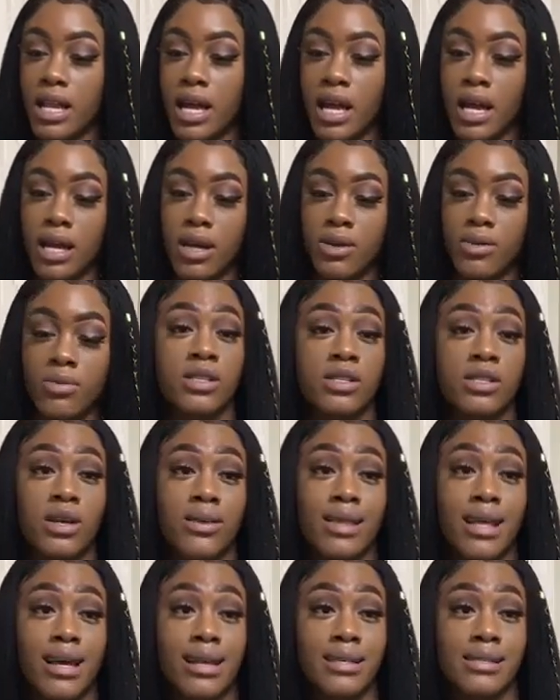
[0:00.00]
Like, so
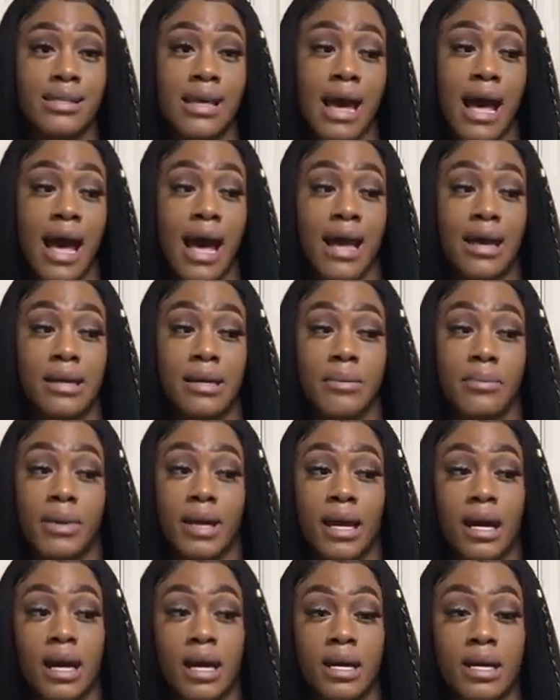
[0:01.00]
that is how I am
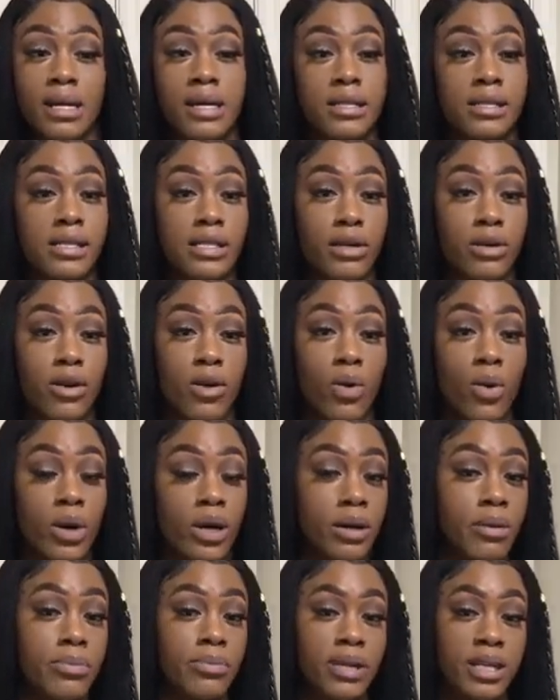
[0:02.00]
being a hustler
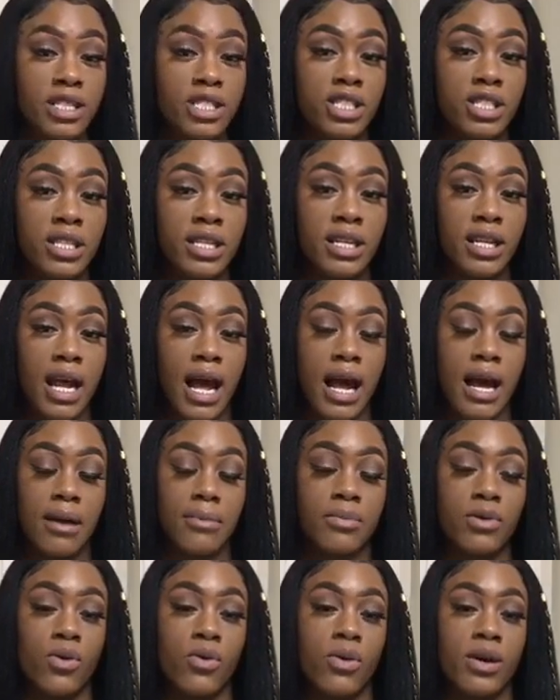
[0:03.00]
on a budget.
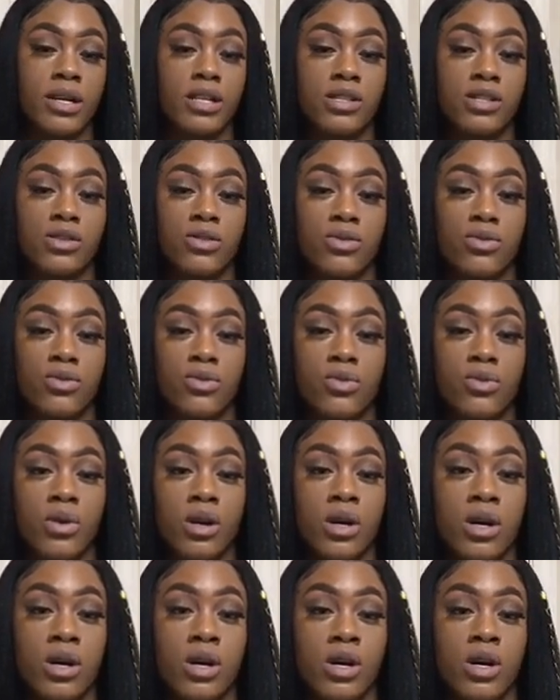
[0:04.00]
I'm going to
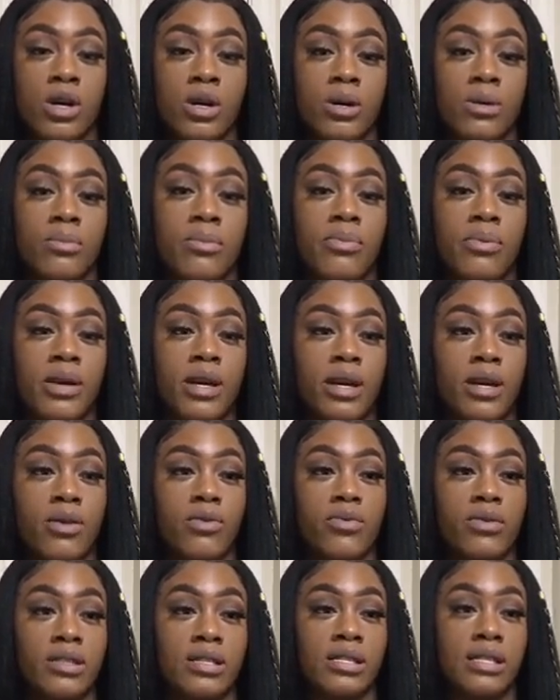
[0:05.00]

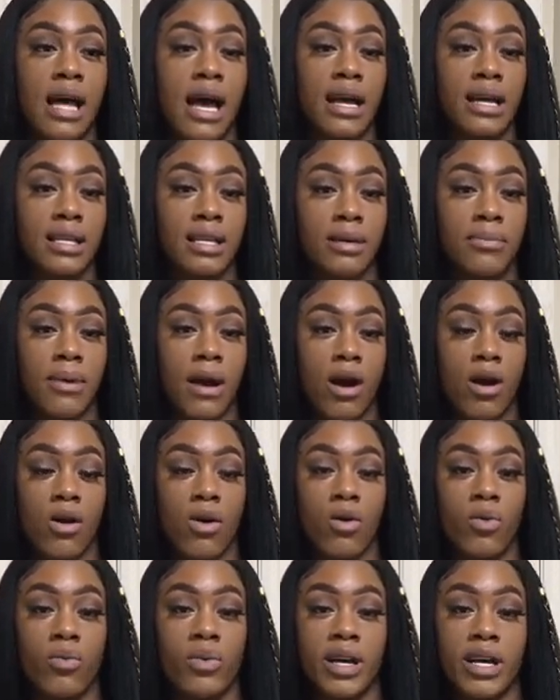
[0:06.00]
be recycling my
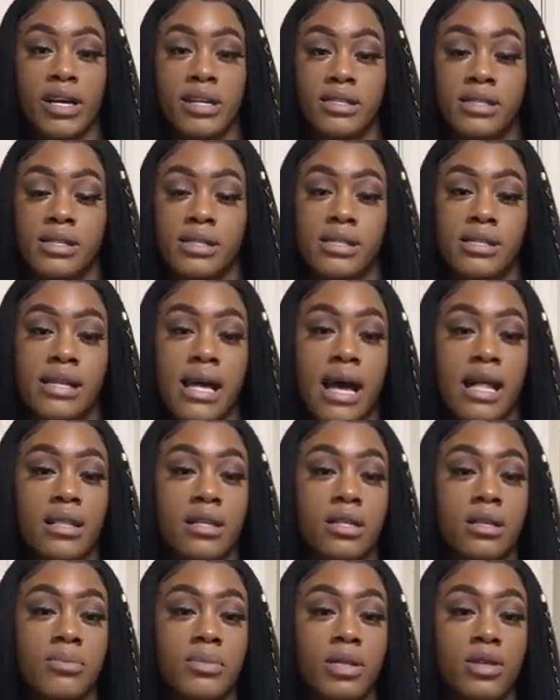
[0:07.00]
old wigs and
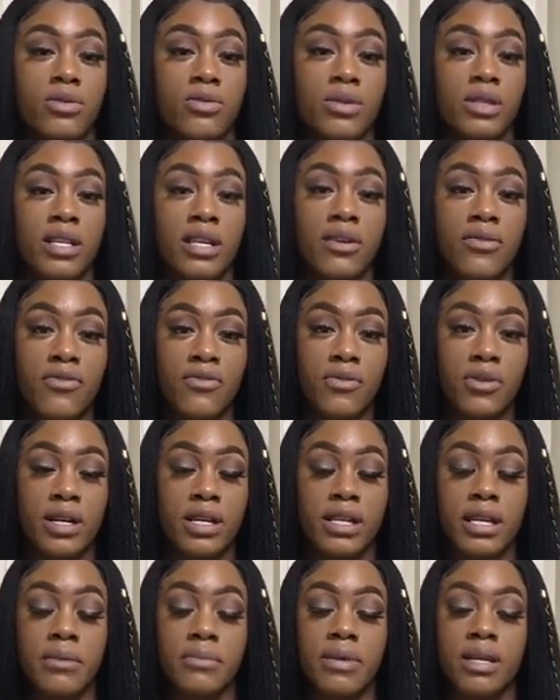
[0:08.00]
styling them a little
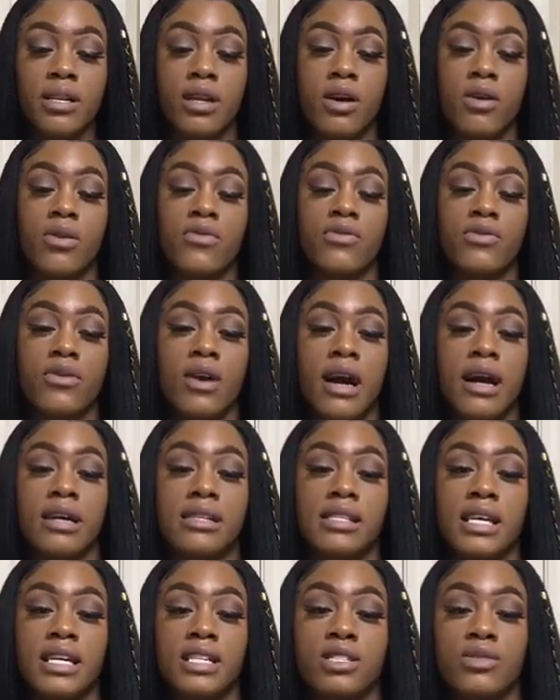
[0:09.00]
different. Let me know if you
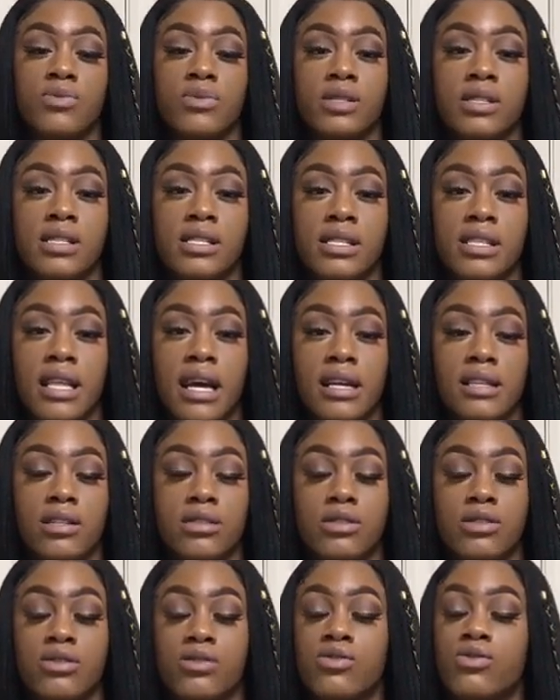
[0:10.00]
guys actually want to see like the
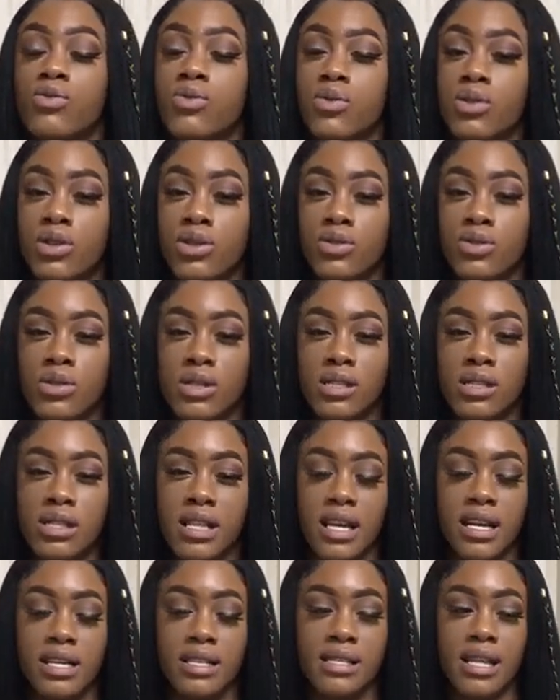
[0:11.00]
tutorials and
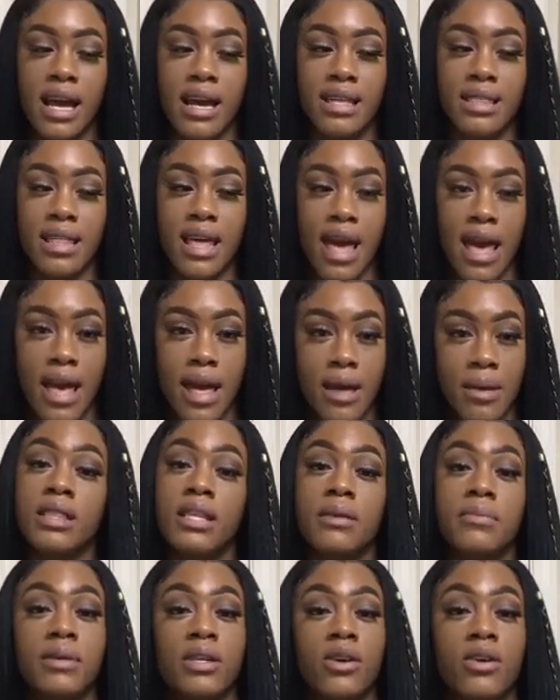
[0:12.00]
things like that.
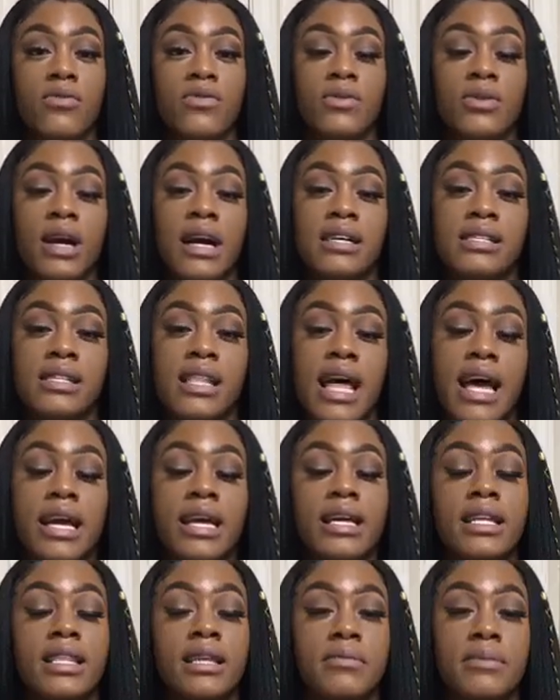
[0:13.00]
Let me know if you guys
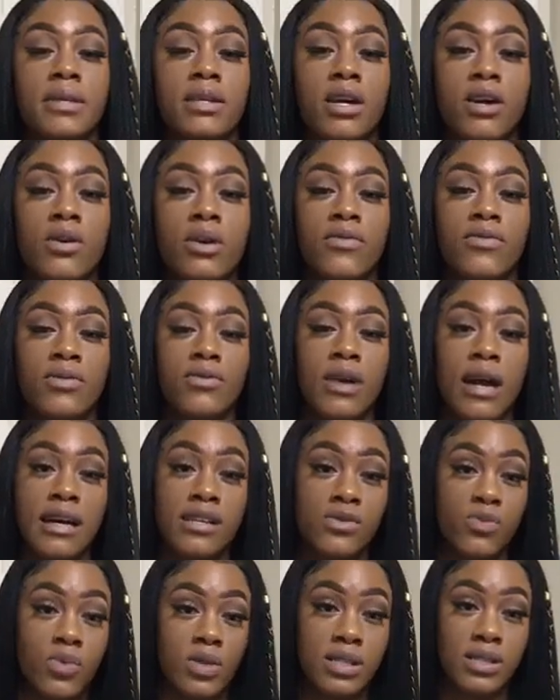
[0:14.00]
like it. Let me know if you
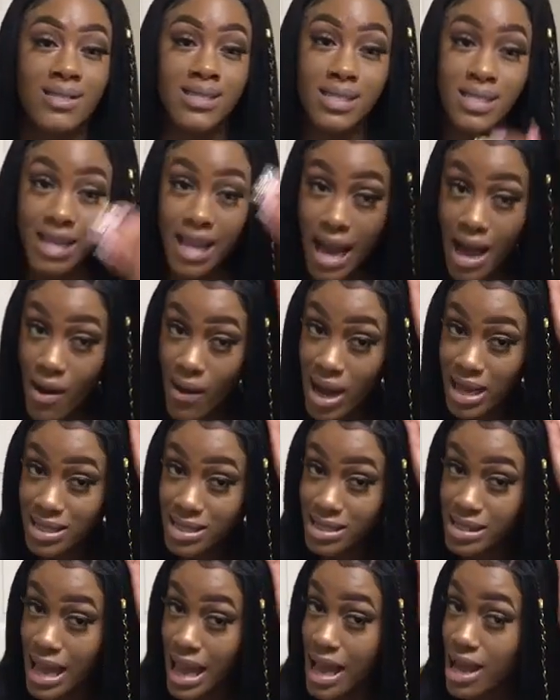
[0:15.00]
guys want to see how I
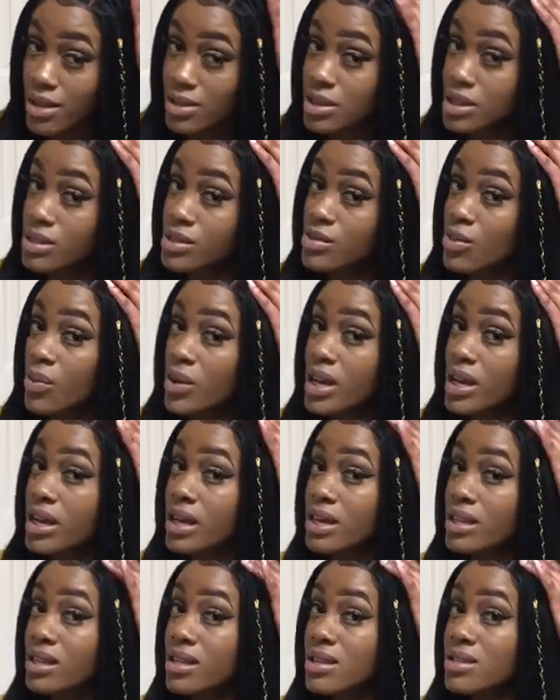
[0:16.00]
styled this
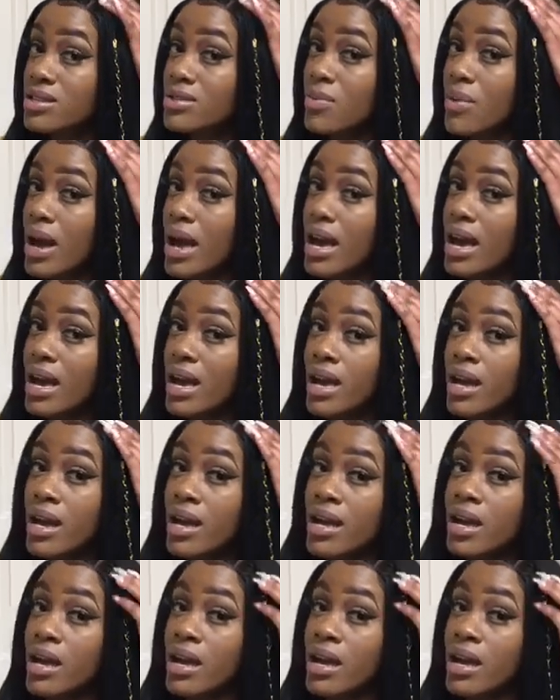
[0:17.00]
wig this way.